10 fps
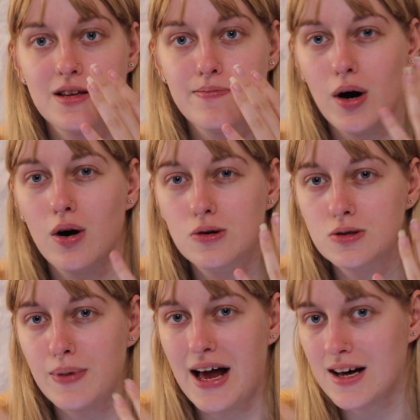the
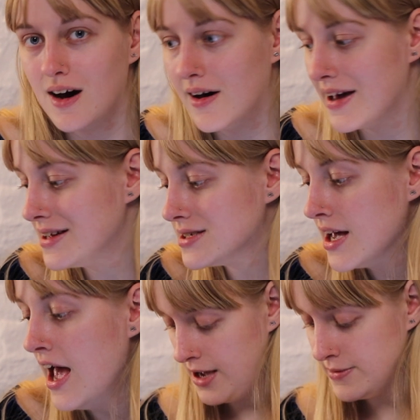bold black eyes.
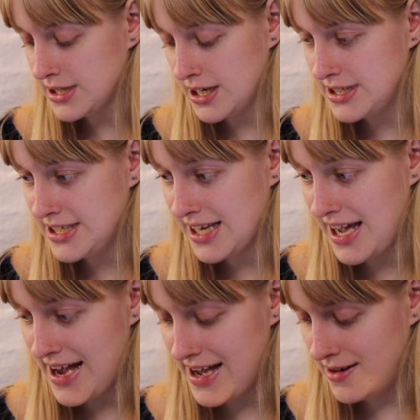I'm just going to dig
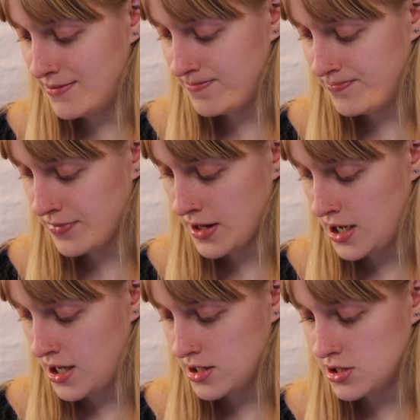in
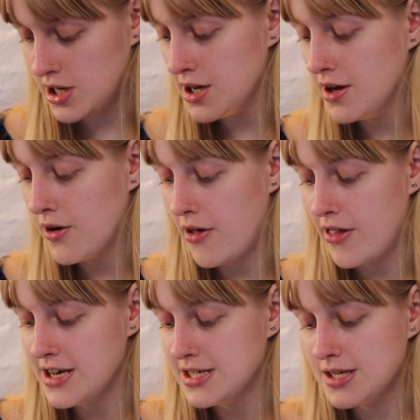to
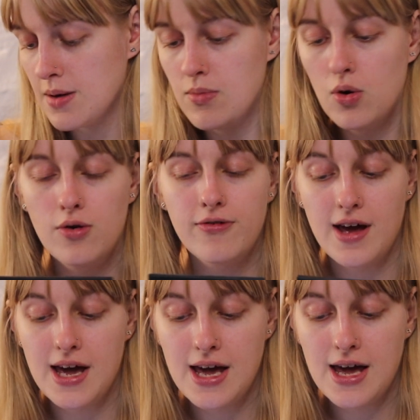this
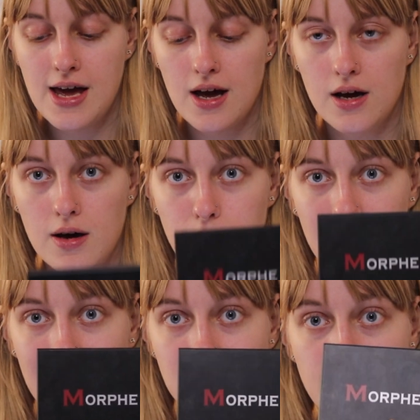Morphe
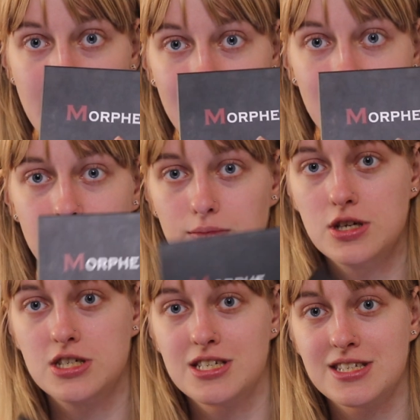Picasso palette,
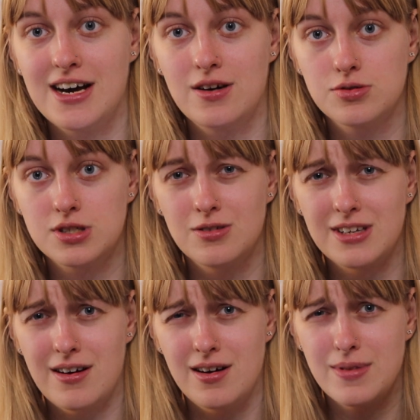which is now sold
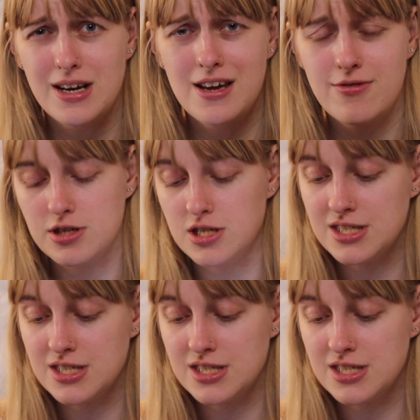out I believe, which is